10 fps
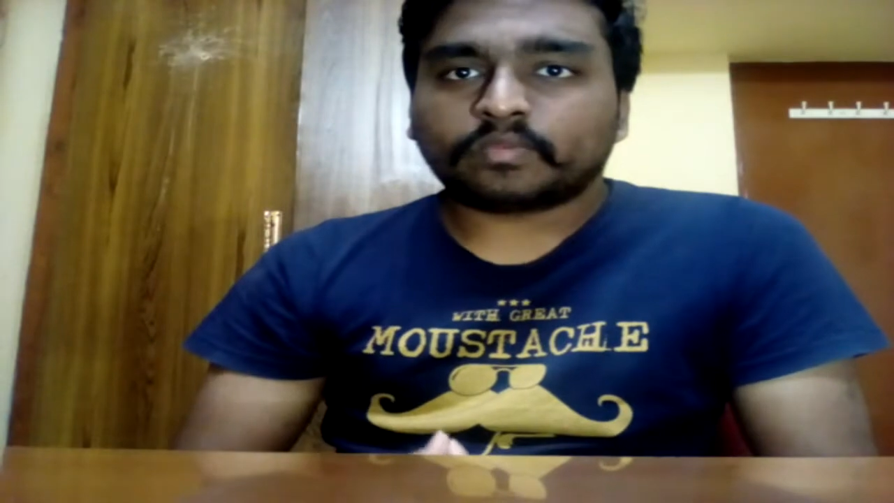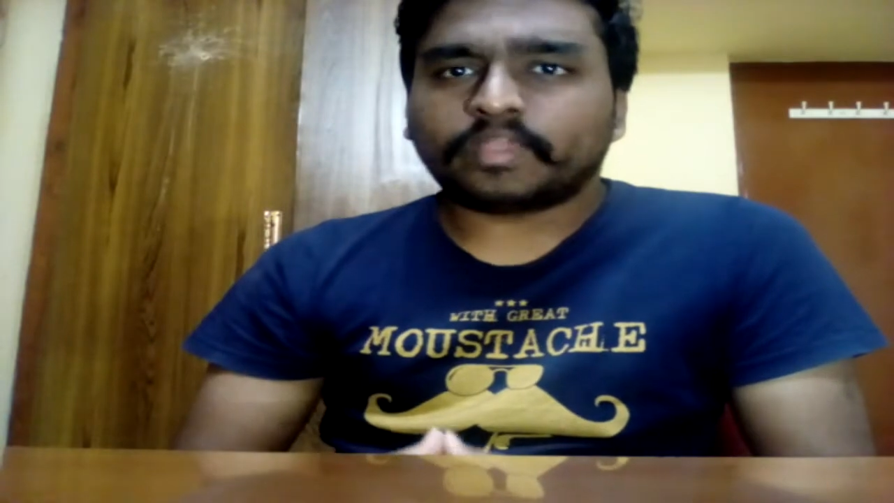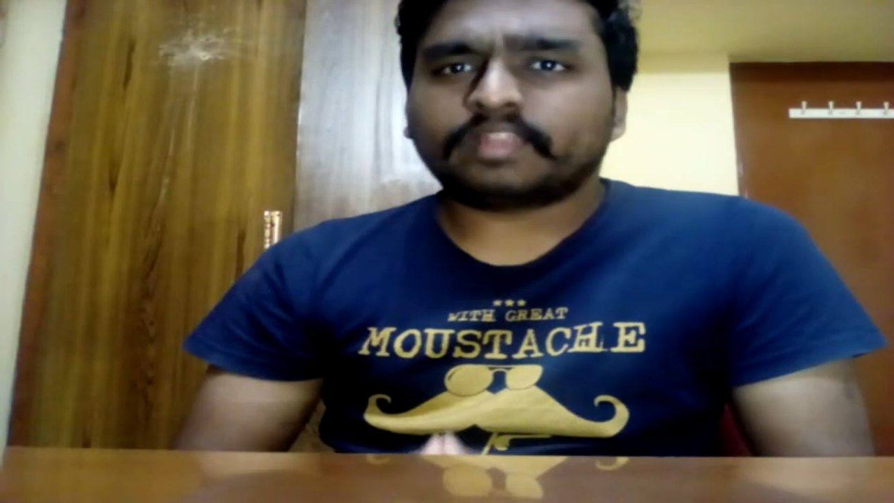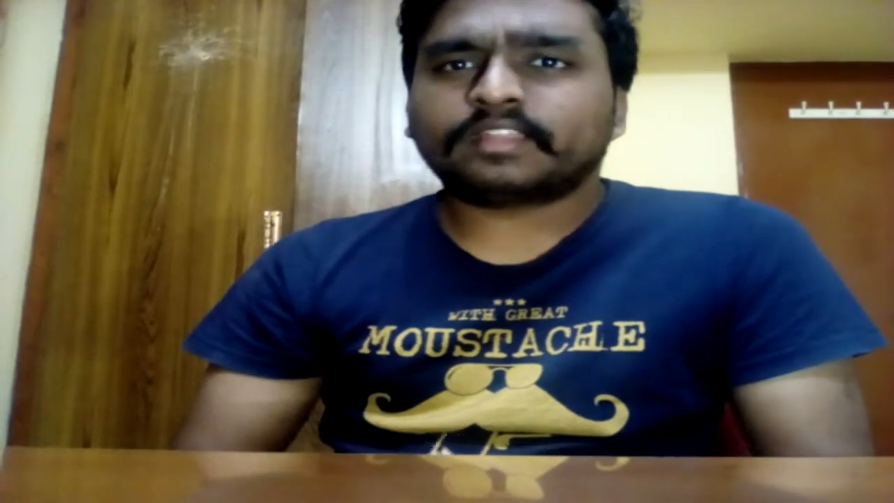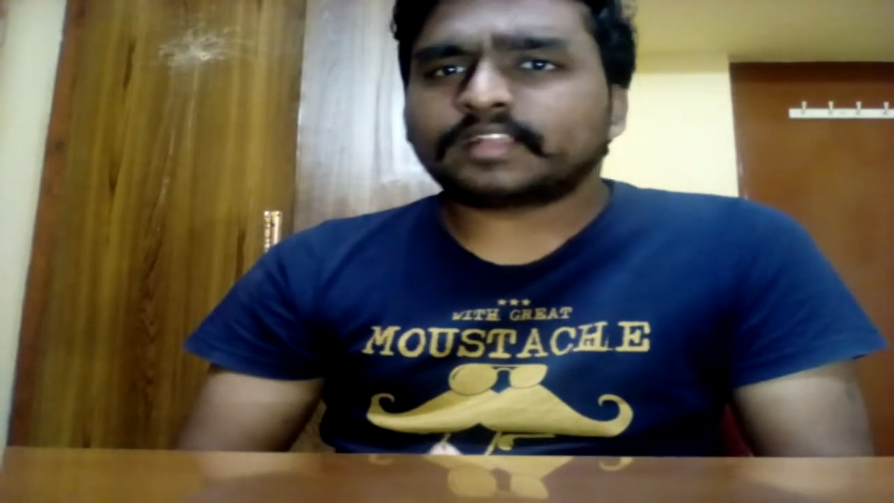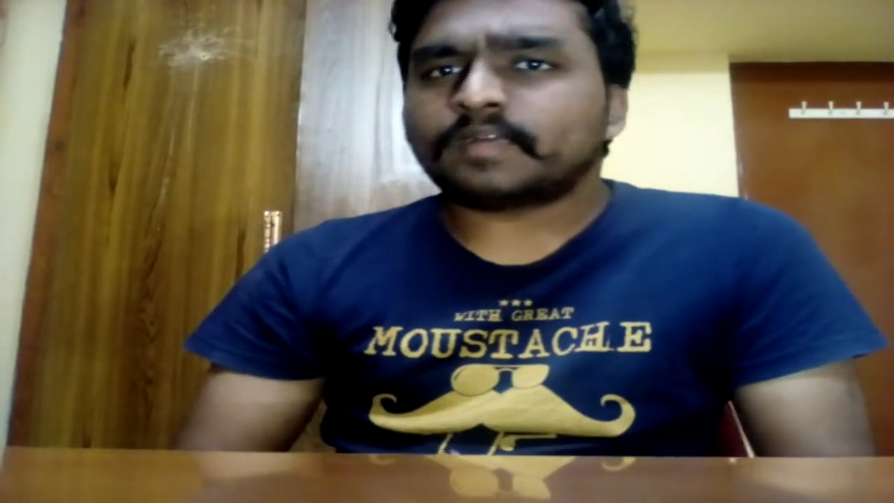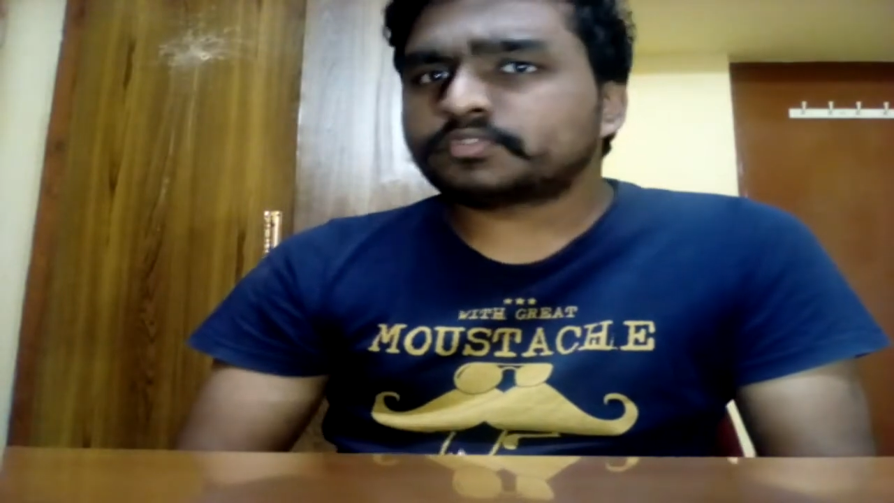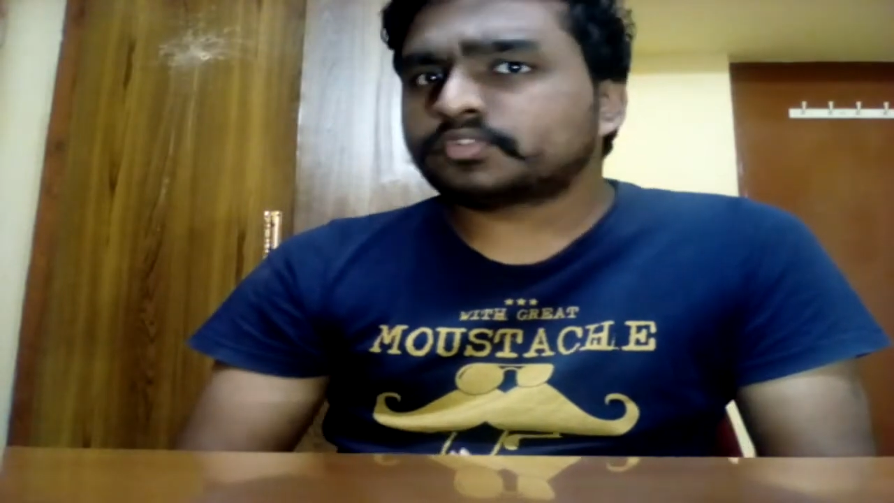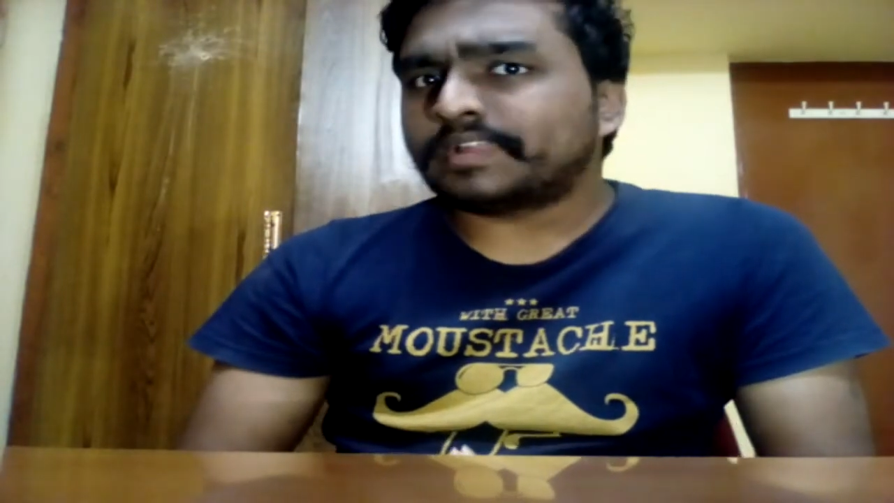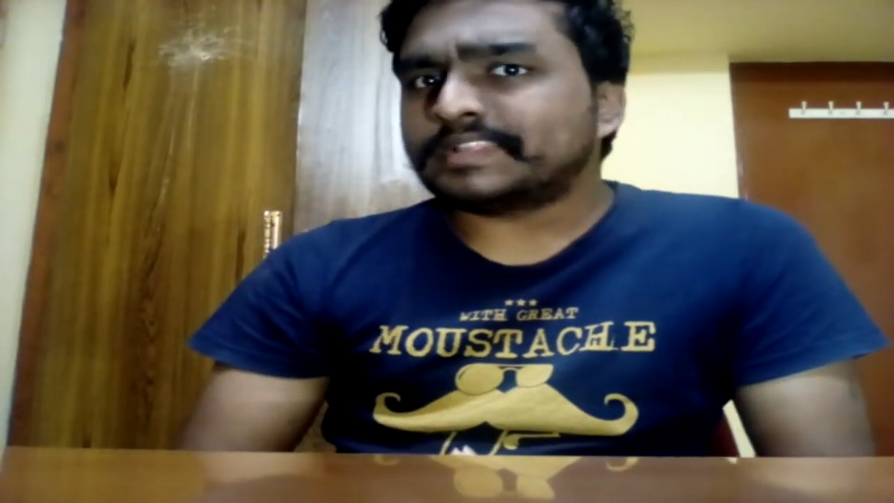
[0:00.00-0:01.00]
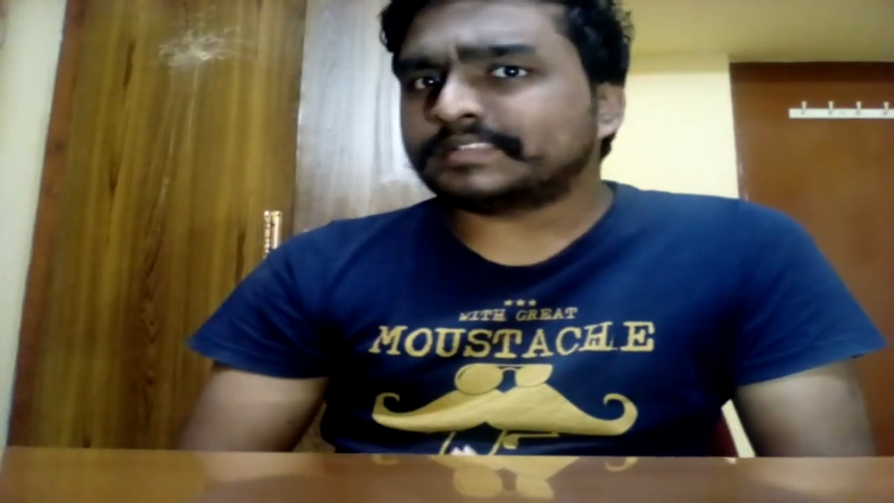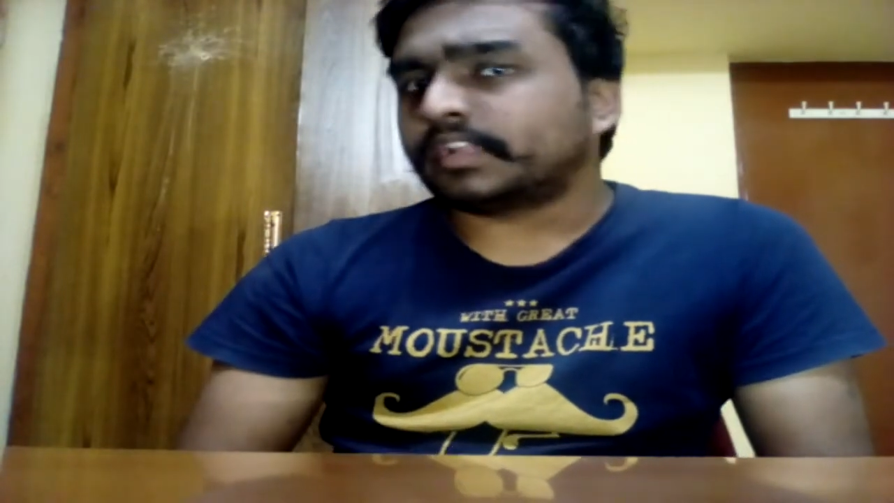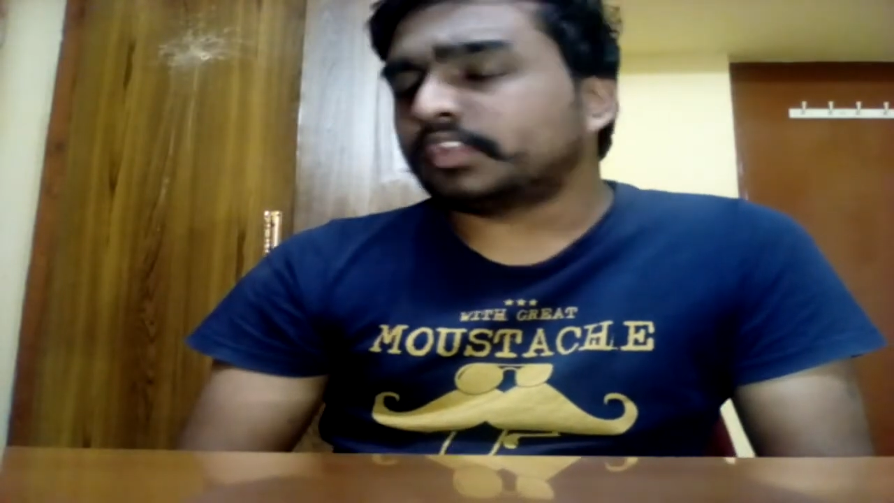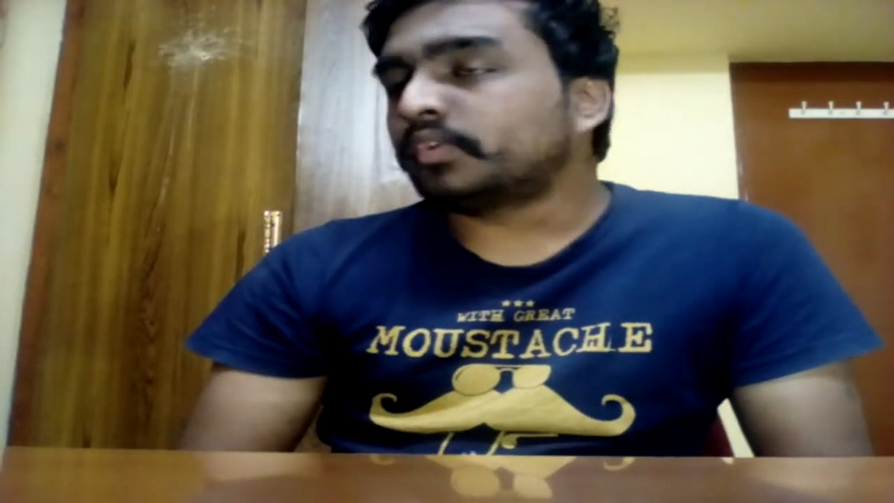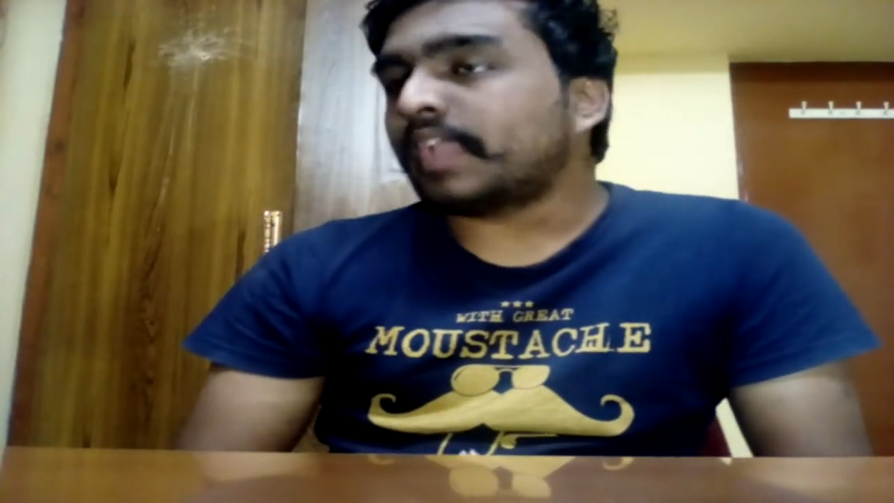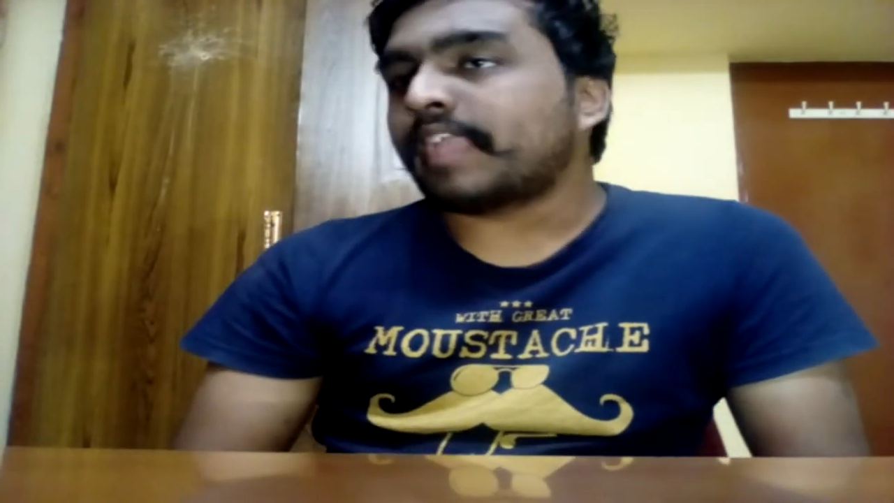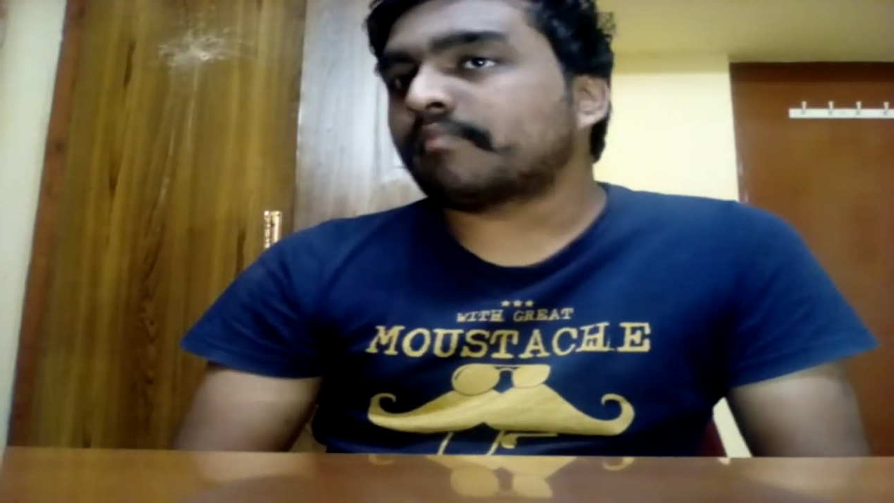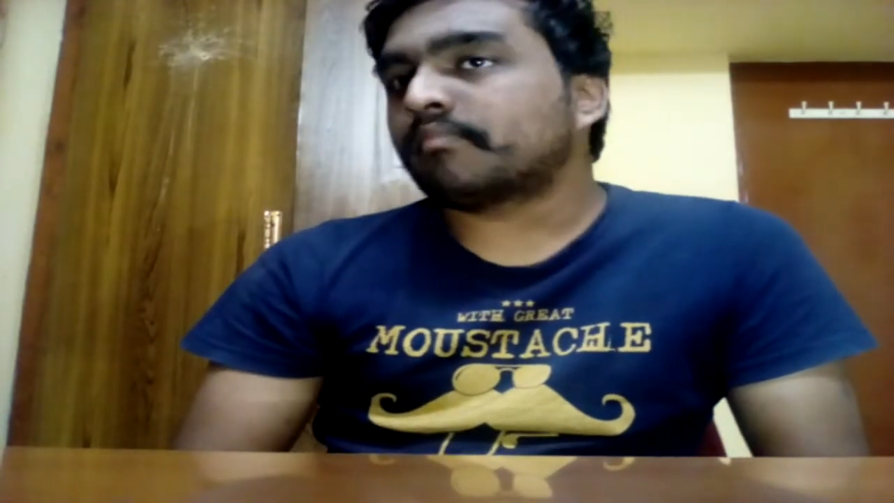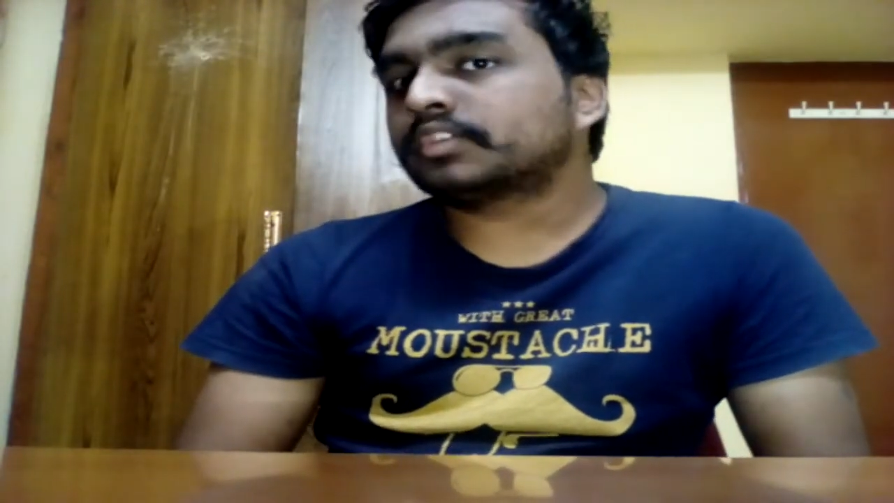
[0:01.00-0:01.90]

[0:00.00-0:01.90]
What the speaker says: when it comes to releasing a new game,